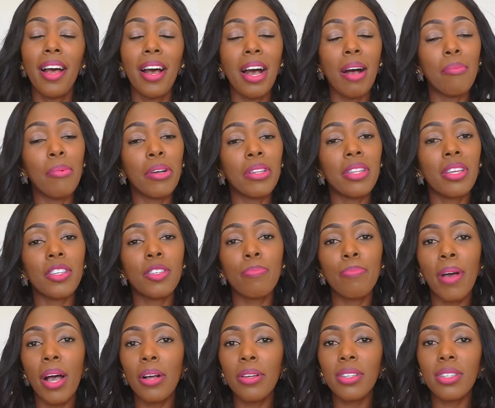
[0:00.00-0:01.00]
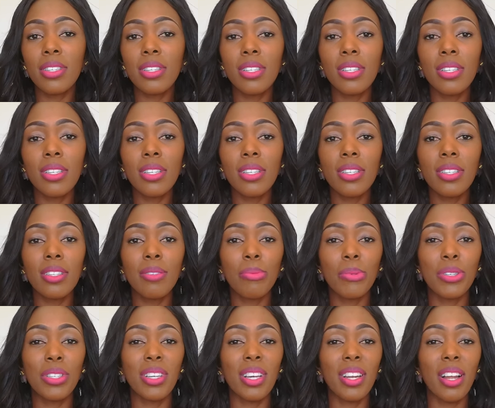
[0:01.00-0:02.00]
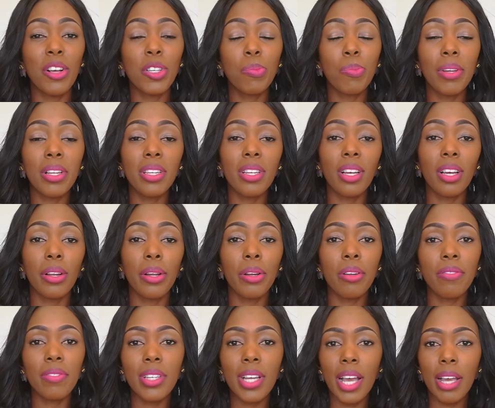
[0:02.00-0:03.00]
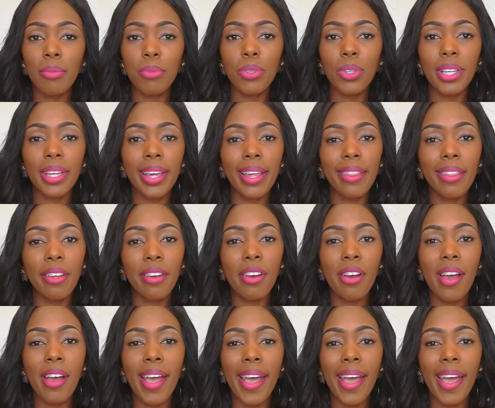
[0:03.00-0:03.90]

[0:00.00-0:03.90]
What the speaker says: about their spouses, because they're now spending a lot of time together.